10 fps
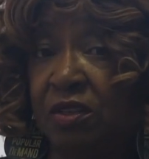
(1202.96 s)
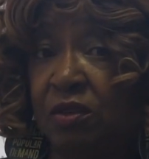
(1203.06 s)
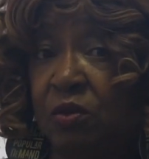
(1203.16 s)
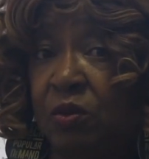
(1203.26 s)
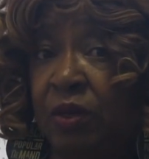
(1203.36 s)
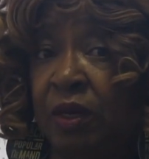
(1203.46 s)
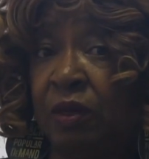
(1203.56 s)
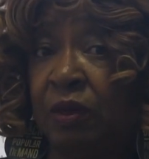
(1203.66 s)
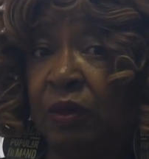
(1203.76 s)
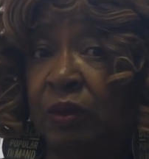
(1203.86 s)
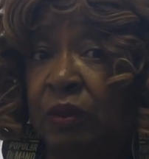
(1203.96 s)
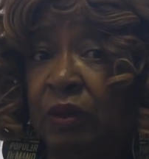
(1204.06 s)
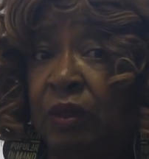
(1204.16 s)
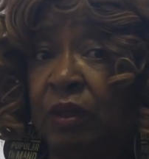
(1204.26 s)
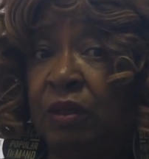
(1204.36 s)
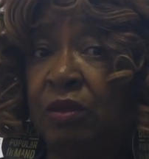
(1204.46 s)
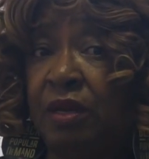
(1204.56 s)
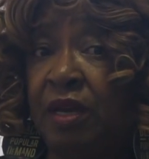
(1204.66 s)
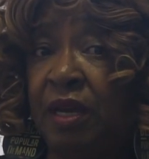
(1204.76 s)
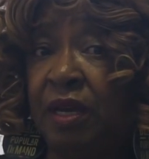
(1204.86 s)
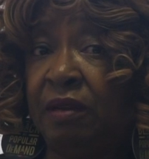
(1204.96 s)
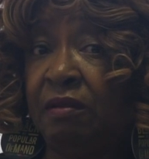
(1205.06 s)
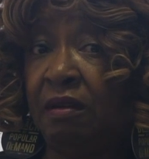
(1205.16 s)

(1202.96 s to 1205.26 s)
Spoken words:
that are going on and